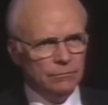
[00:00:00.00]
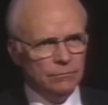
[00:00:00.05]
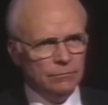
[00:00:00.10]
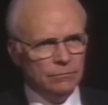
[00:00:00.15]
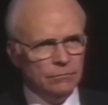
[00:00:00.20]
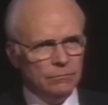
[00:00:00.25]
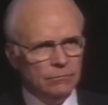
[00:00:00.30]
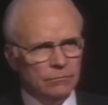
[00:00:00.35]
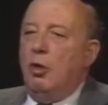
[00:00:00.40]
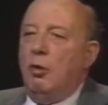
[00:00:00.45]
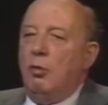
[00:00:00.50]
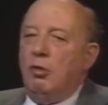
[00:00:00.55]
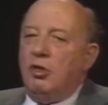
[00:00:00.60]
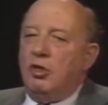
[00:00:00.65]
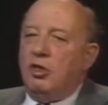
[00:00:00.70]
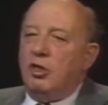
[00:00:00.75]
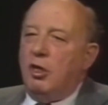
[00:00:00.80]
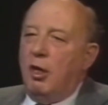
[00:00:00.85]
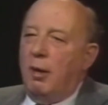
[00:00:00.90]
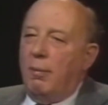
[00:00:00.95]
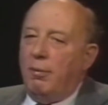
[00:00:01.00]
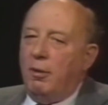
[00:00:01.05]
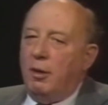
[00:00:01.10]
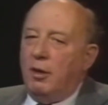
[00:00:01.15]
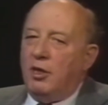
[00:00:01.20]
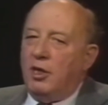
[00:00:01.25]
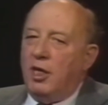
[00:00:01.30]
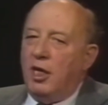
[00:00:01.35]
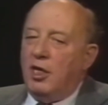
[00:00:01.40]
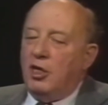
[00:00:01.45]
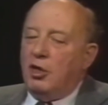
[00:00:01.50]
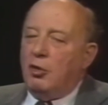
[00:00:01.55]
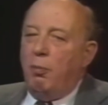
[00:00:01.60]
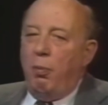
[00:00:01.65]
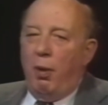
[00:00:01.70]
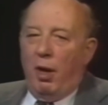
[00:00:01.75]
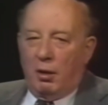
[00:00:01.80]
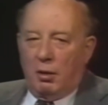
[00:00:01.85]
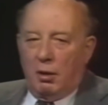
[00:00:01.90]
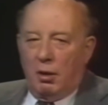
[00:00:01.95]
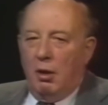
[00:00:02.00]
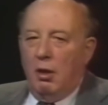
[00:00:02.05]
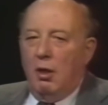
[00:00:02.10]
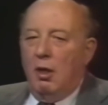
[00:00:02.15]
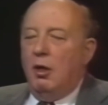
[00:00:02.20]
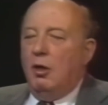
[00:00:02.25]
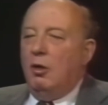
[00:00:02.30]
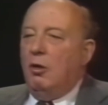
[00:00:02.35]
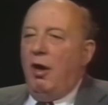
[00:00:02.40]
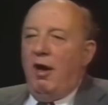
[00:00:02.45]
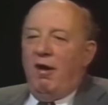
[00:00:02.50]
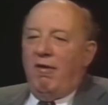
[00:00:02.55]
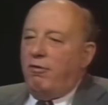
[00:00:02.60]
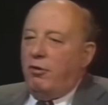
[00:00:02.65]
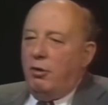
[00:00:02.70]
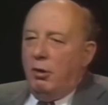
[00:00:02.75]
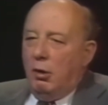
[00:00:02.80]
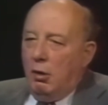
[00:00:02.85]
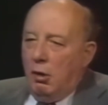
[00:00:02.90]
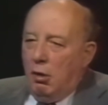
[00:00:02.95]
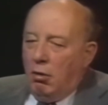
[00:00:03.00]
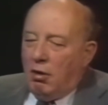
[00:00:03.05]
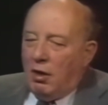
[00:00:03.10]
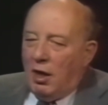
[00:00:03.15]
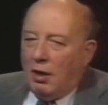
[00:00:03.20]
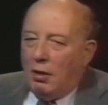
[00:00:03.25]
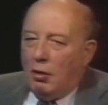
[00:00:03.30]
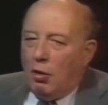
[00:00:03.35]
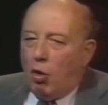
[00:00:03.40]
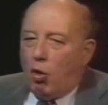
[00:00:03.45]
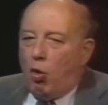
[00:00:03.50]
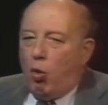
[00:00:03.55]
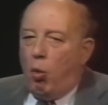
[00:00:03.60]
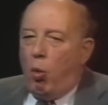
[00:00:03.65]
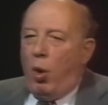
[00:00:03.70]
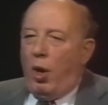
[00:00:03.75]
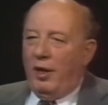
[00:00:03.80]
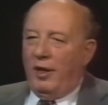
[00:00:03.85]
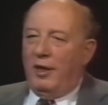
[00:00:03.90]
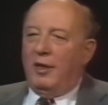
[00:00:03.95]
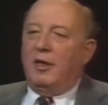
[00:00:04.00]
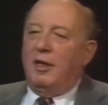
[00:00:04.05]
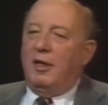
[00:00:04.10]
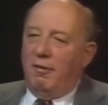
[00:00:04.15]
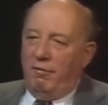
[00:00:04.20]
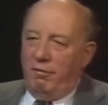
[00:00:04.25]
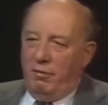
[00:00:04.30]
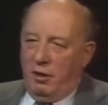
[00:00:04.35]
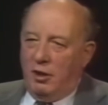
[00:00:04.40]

You don't stop the change, but you have to look at the quality of the